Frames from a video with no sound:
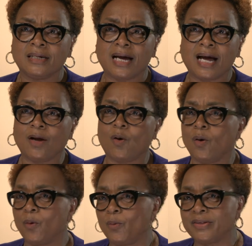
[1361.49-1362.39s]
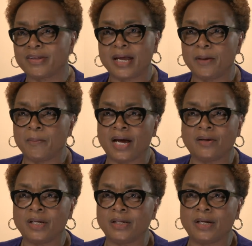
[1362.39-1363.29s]
I always came
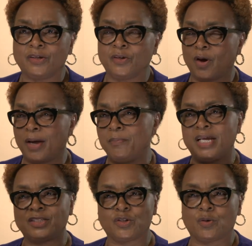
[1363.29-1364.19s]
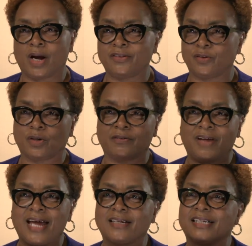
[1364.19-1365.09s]
out and, I made sure I sort of
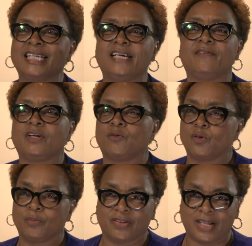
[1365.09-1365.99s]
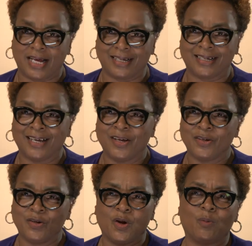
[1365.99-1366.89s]
had a living room setting,
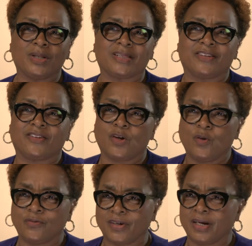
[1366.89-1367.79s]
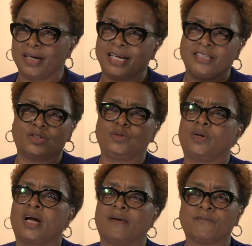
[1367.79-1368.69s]
with the sofa and 2
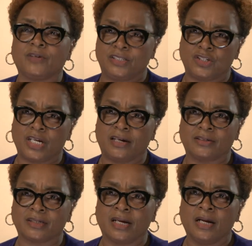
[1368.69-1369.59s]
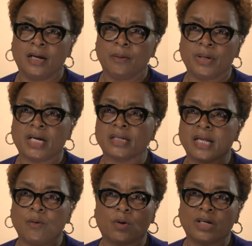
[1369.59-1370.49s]
comfy chairs, because
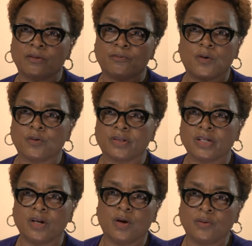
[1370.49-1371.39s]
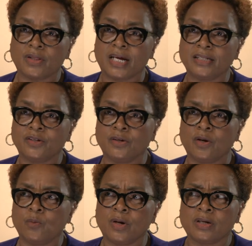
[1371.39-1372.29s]
I wanted folks to know that,
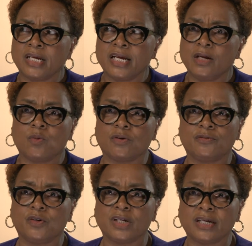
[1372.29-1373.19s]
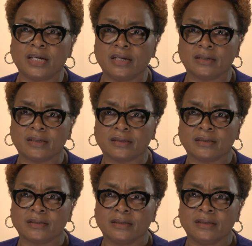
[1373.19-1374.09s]
we're on equal footing here.
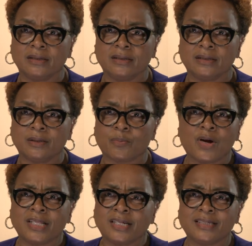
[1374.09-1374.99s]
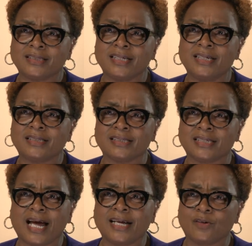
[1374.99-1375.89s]
The presidency is a
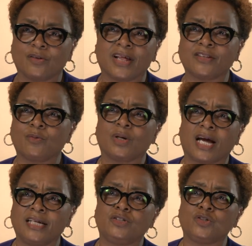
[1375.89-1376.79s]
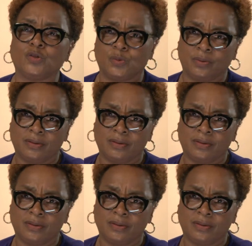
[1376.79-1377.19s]
title. That's what I do.